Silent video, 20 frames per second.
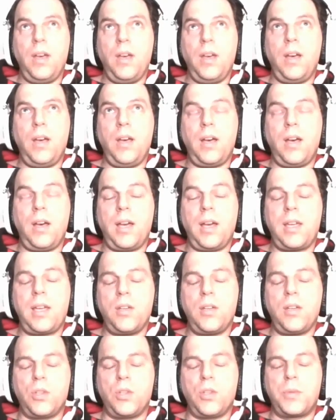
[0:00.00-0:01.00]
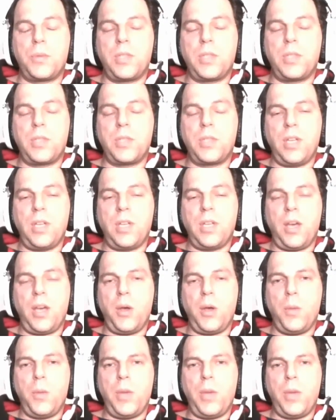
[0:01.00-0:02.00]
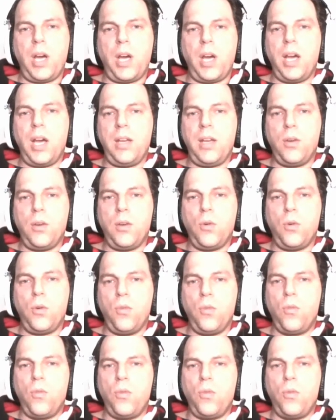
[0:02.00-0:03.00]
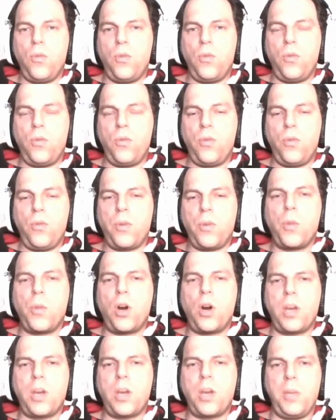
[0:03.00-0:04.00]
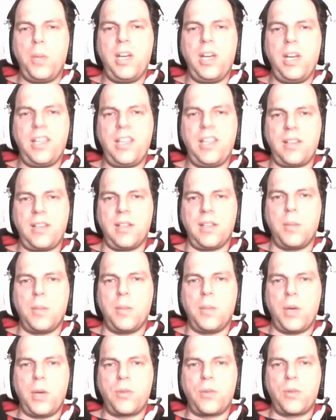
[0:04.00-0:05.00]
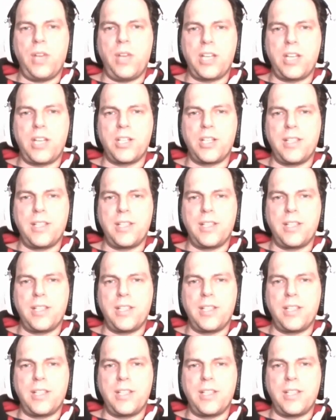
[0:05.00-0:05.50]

Uh, I cannot, uh, but I know remarkably little about relational